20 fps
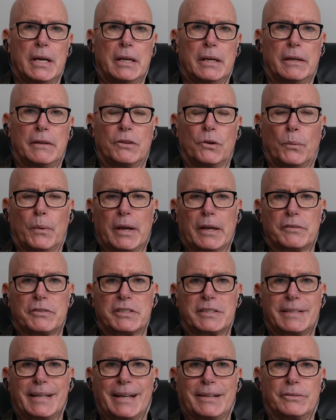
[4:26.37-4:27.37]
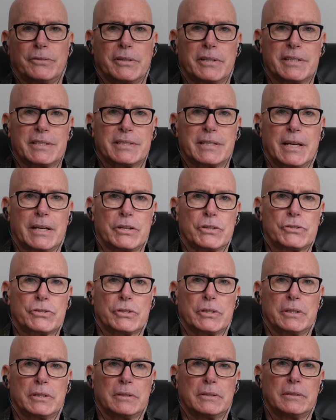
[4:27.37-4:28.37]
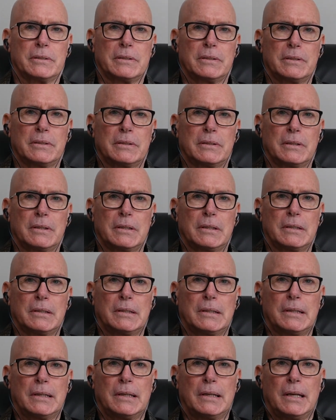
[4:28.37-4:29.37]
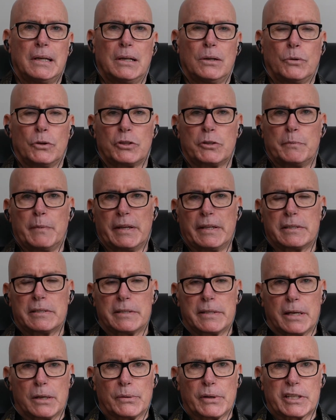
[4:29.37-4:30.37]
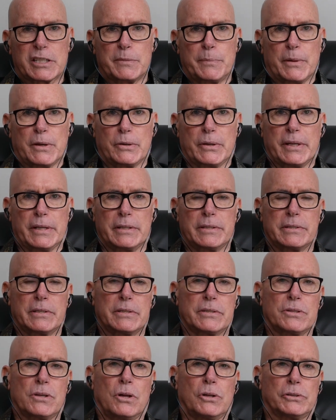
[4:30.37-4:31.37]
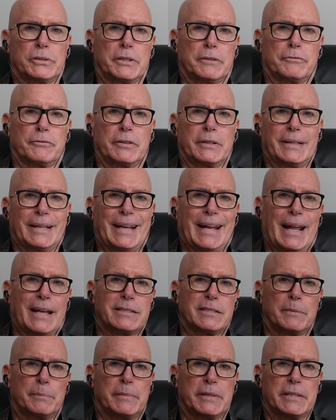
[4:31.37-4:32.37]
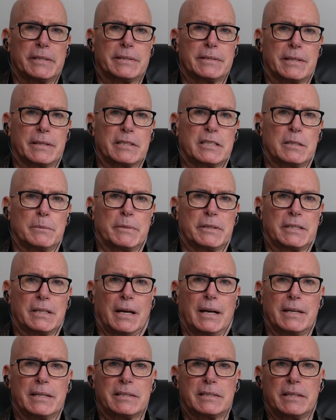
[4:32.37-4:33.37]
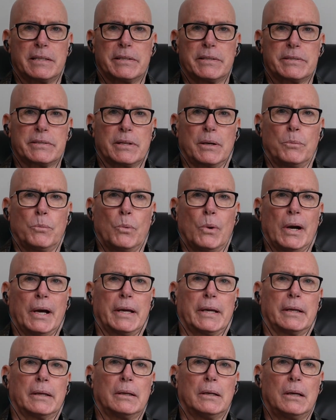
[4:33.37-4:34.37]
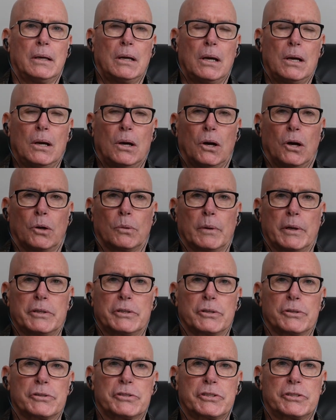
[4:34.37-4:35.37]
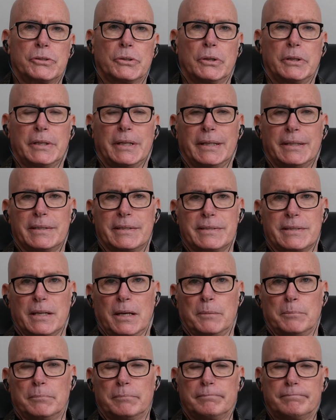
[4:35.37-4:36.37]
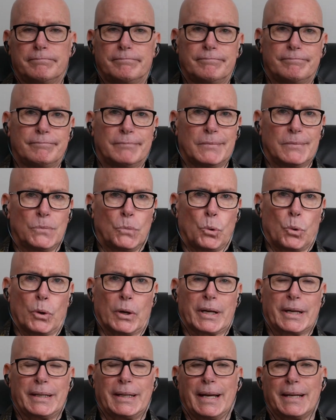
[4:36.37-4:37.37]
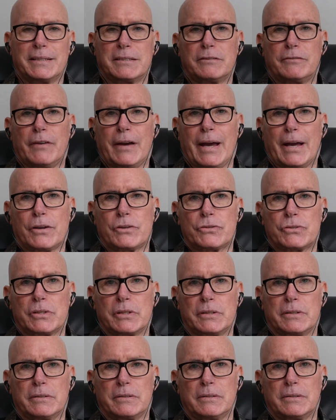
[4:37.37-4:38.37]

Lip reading: in the way of standardization, which means their experience is all different. It hasn't been systematized in some way or understood in some organized fashion.